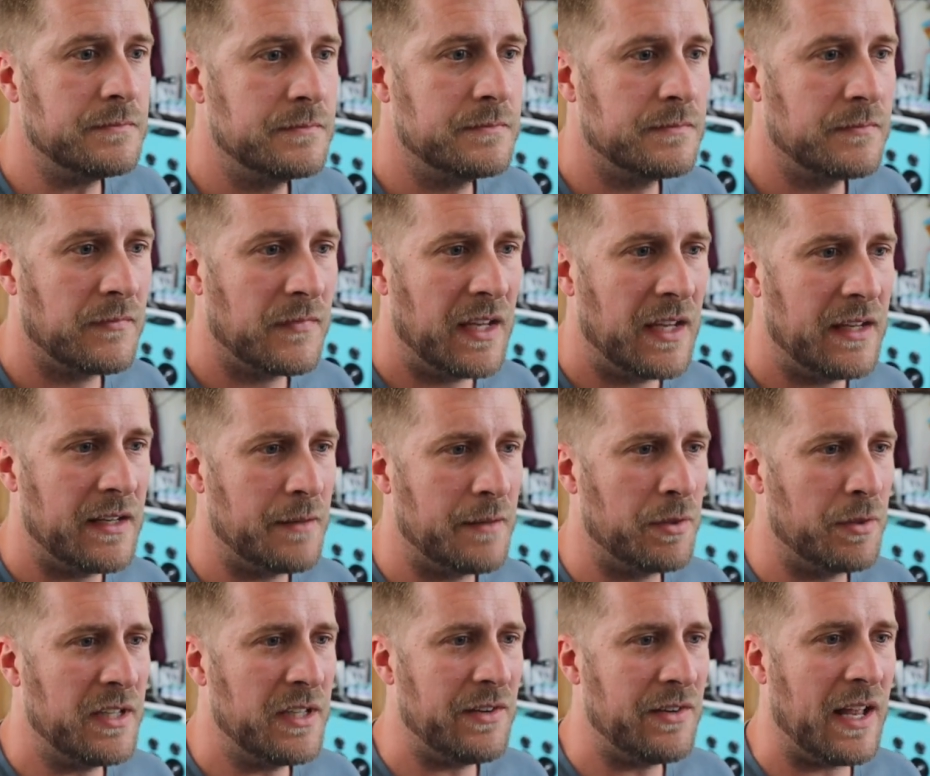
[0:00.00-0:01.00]
and I
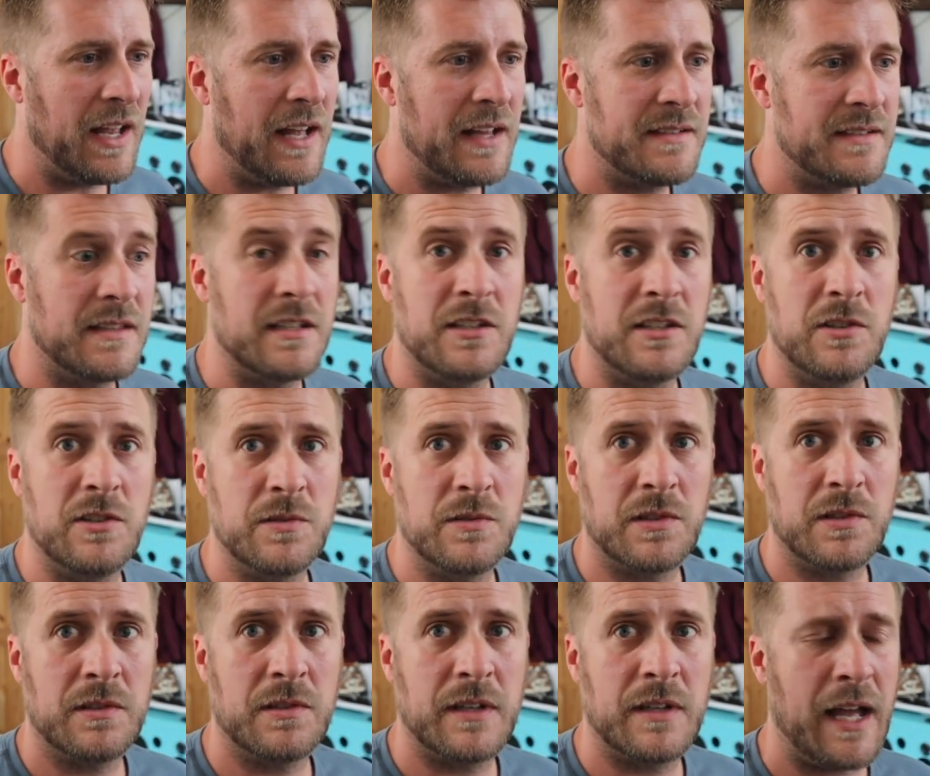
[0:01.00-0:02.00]
believe it adds the
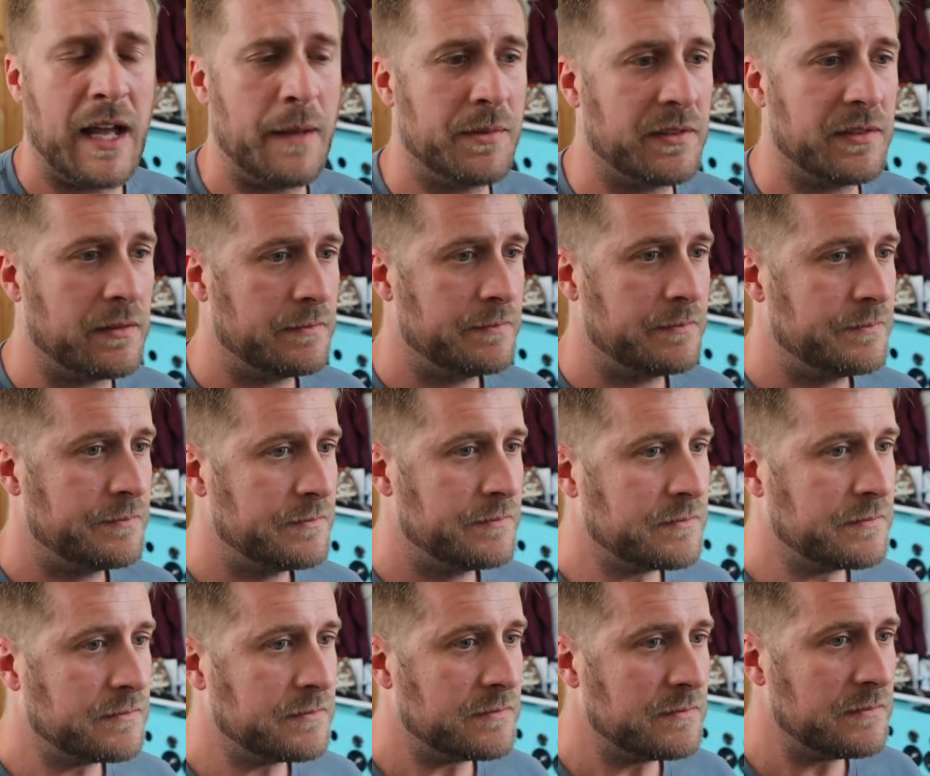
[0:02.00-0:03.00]
user apps.
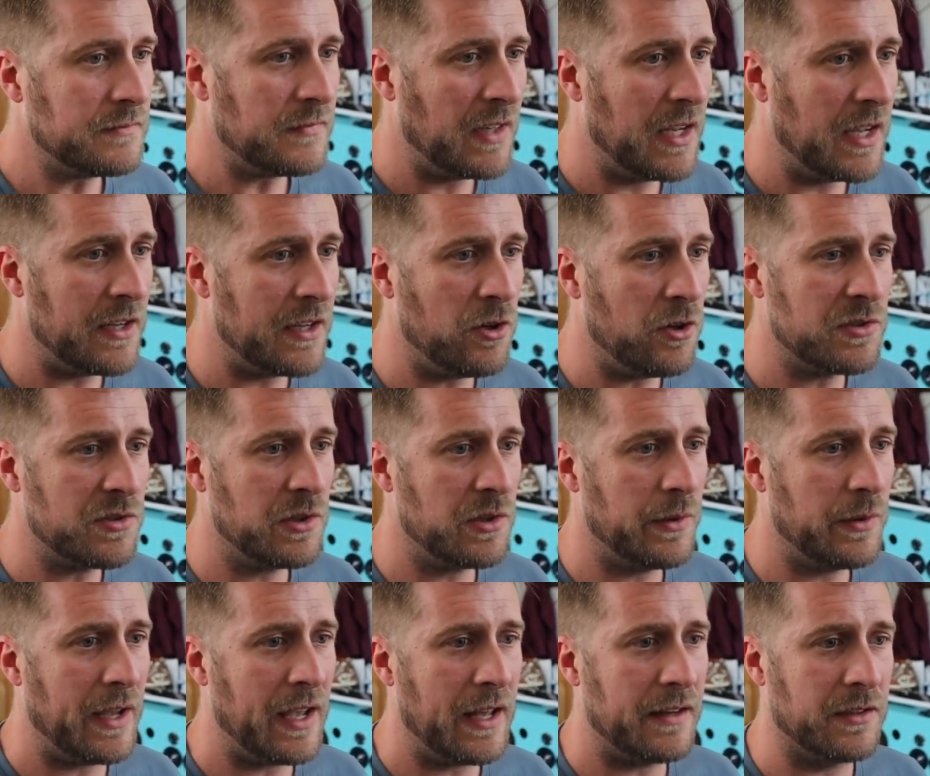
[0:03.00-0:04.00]
I also
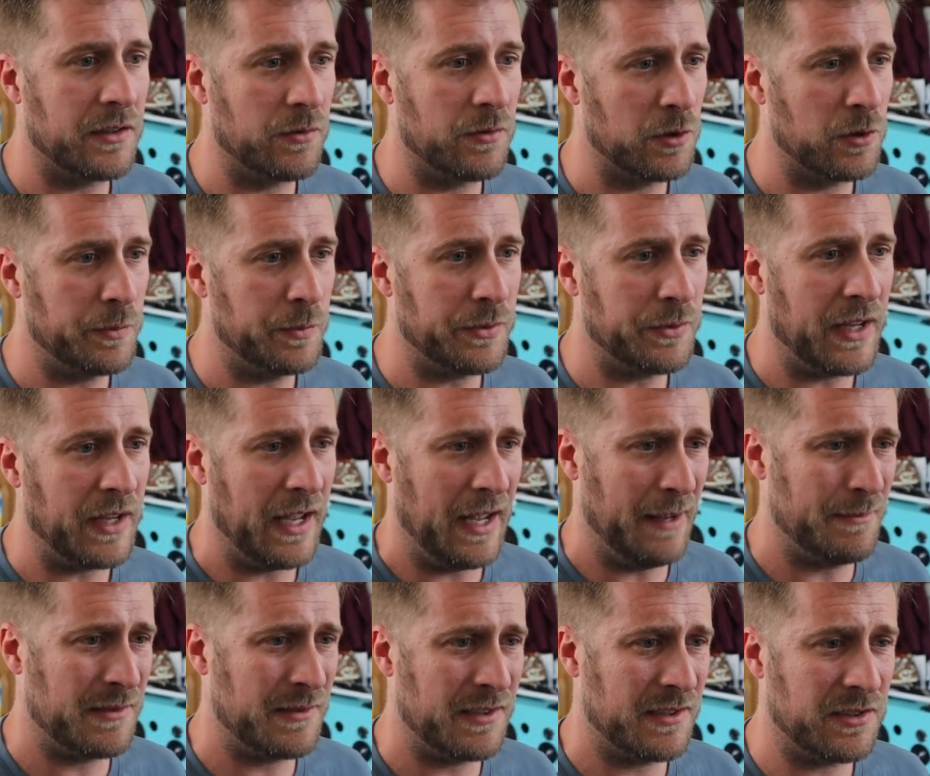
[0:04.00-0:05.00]
added the group
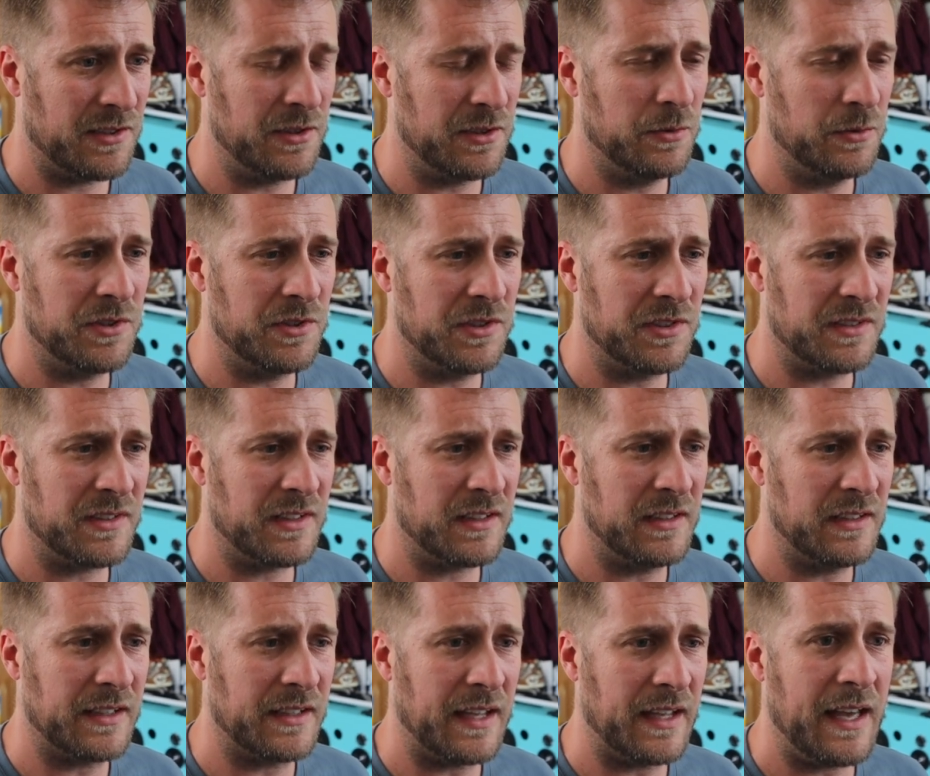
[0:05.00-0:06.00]
apps. So you will just
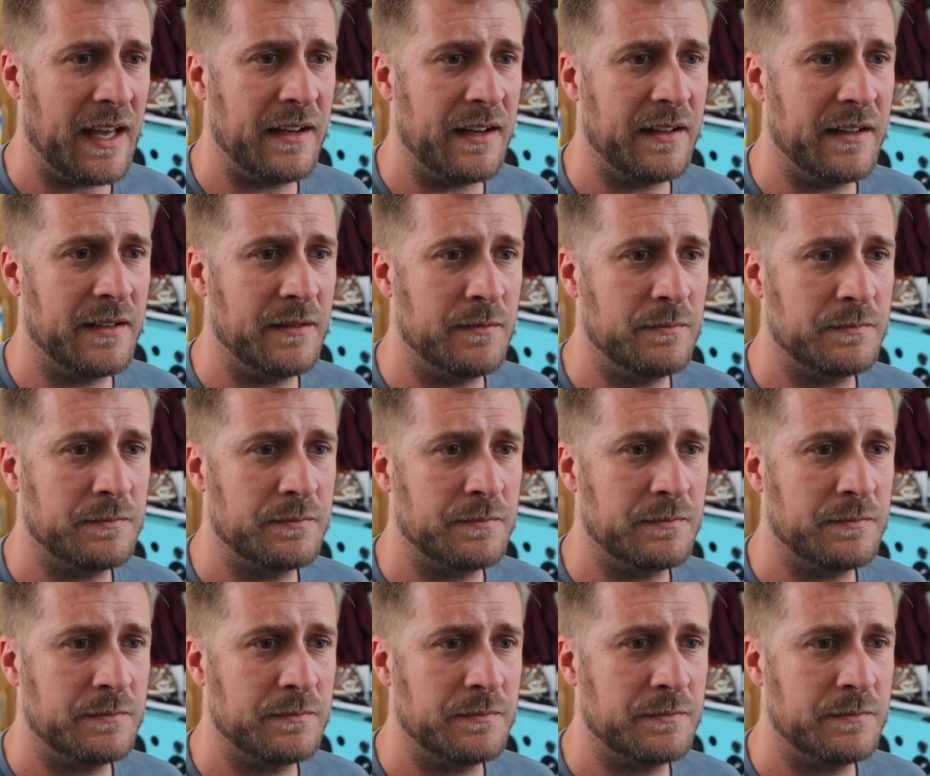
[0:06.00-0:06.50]
click add item,